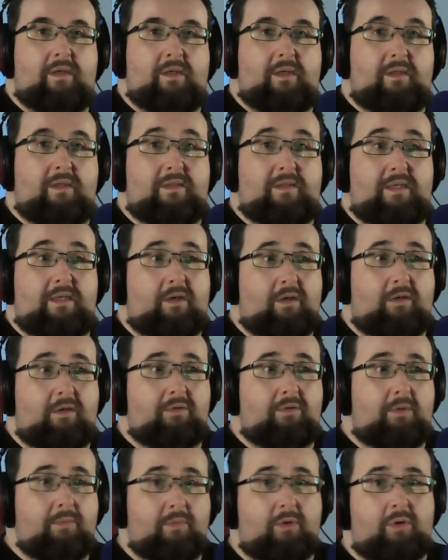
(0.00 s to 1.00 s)
saying, oh,
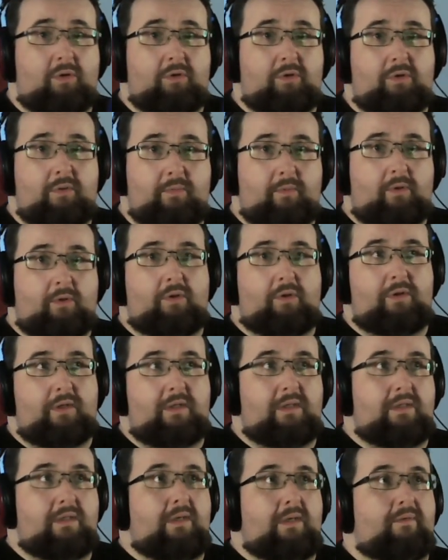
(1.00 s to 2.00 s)
do more of
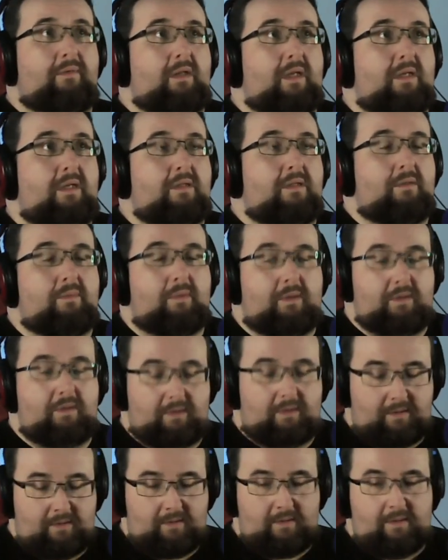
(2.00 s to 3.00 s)
these Naval Legends ones.
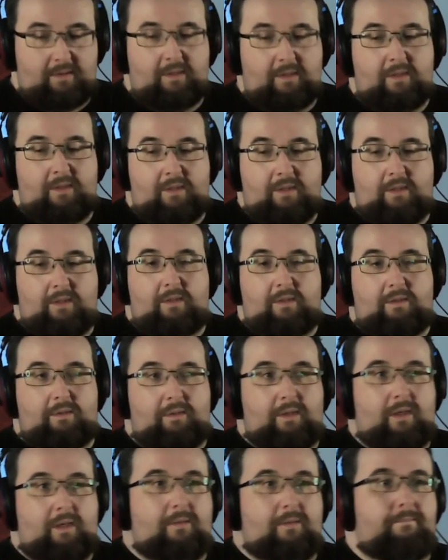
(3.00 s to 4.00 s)
So
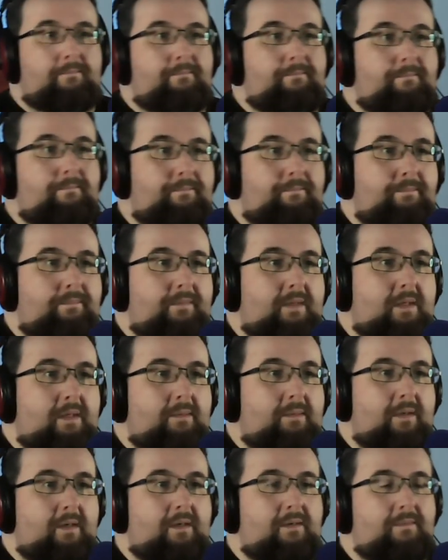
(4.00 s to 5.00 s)
yeah, here
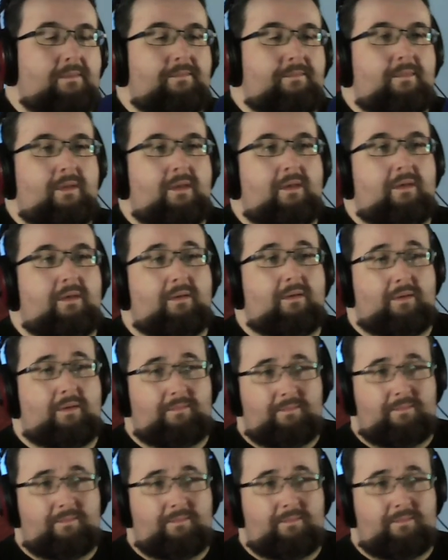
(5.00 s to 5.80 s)
we are. Hold on.